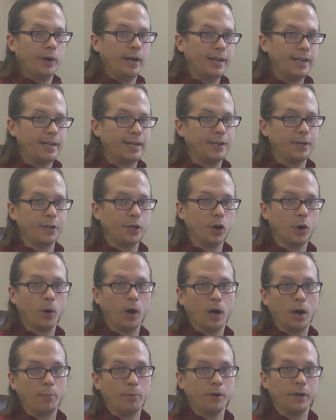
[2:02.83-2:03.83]
rate can go
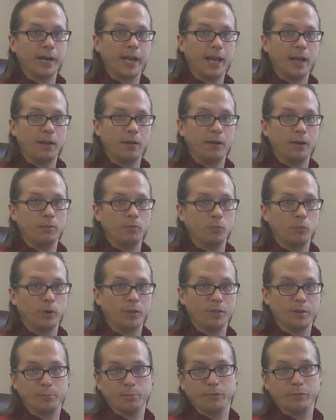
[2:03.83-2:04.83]
up or down
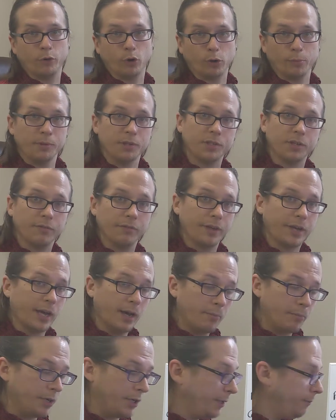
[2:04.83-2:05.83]
with the performance of the
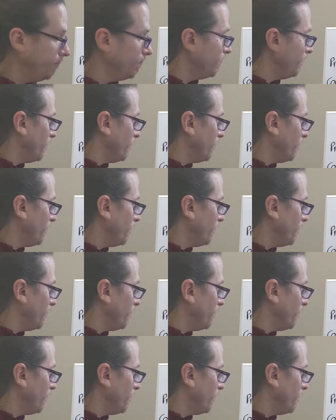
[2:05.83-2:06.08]
company.